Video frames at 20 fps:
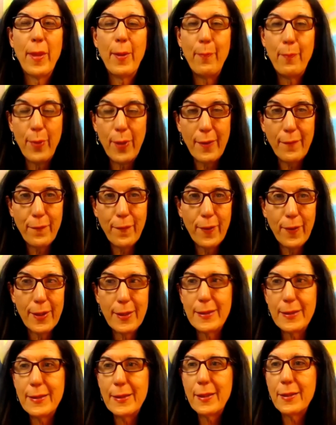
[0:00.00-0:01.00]
benefit. It
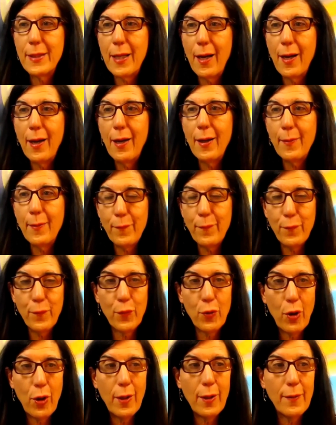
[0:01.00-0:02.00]
is a time
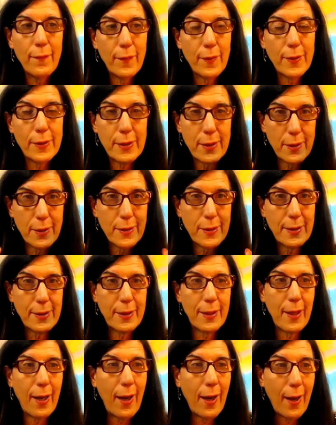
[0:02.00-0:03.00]
for all of us to
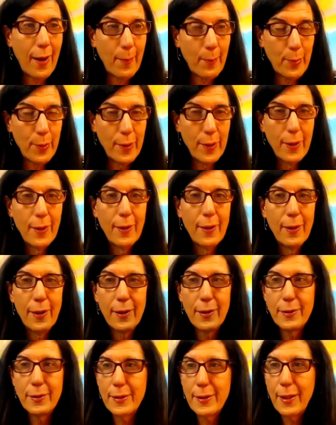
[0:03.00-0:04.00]
stop
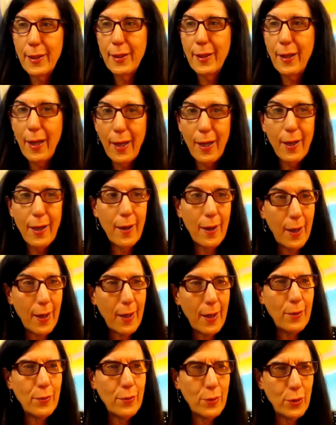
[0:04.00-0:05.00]
and say,
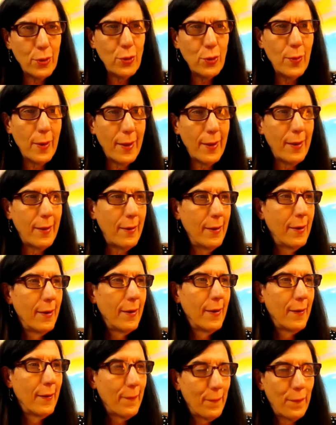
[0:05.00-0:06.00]
how do I
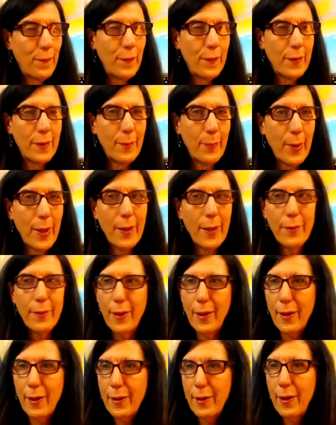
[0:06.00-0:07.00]
feel about
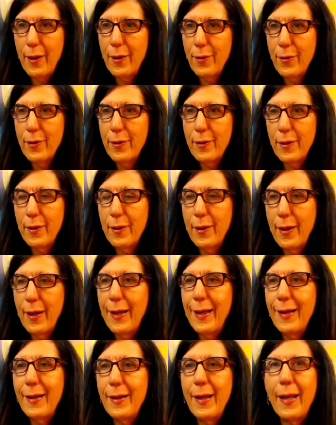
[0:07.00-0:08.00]
that? How
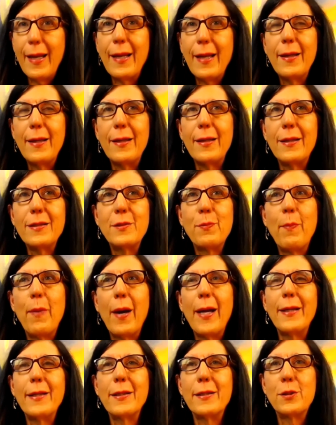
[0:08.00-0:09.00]
and and is
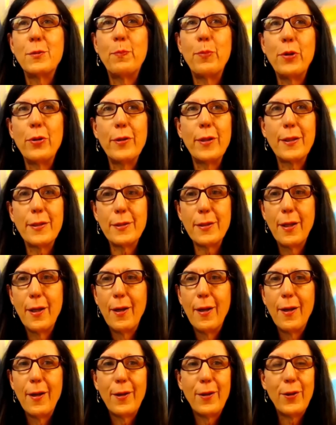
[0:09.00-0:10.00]
my experience,
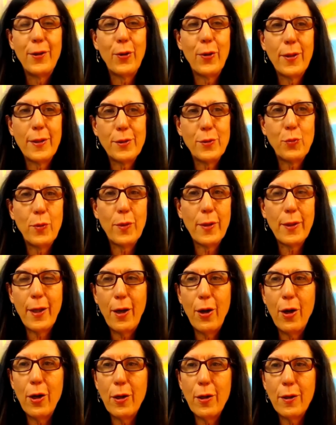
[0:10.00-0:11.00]
you know, it's really
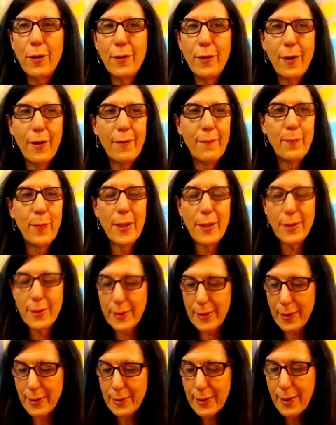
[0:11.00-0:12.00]
hard. I, uh, my
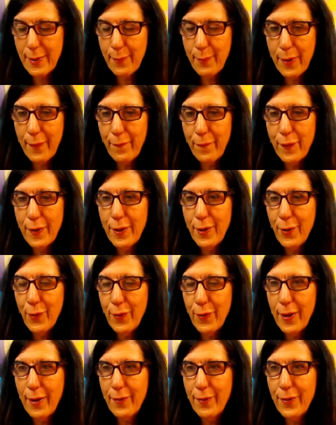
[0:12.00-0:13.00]
son sent me a video
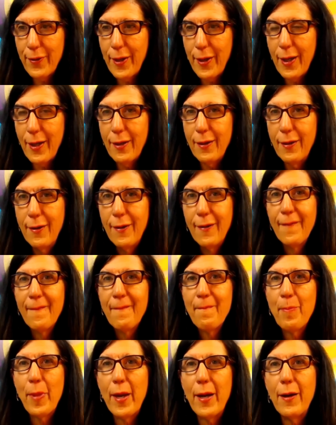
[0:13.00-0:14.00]
the other day
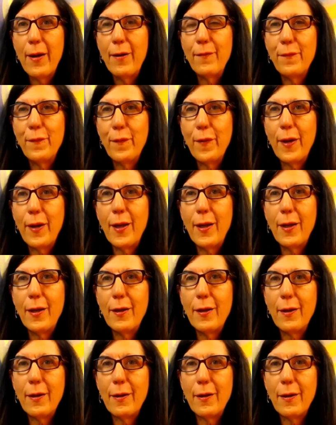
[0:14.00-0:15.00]
of
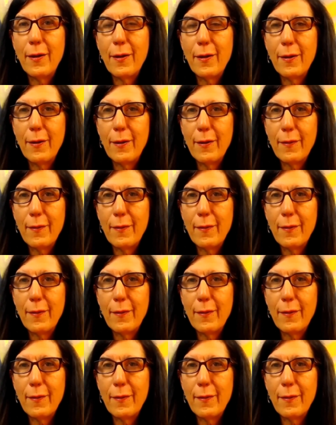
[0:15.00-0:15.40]
a uh,